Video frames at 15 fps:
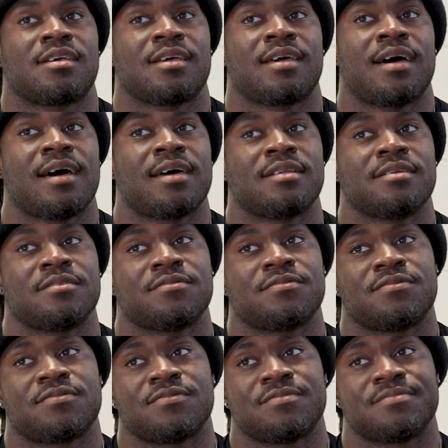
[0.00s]
kind
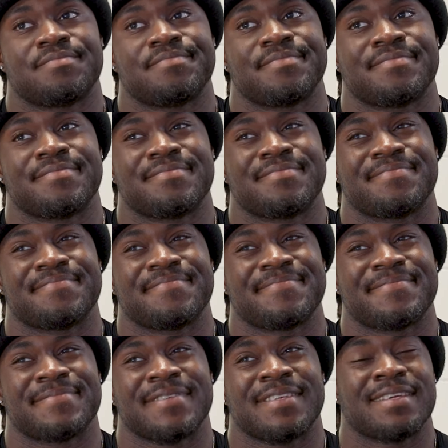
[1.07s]
of
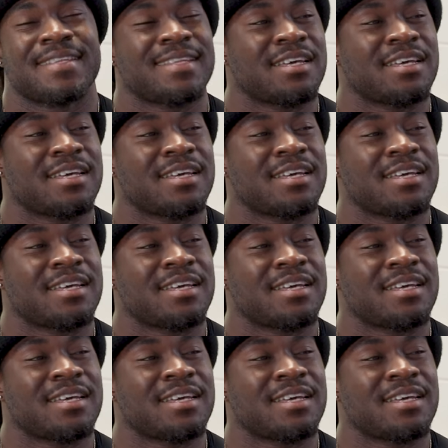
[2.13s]
get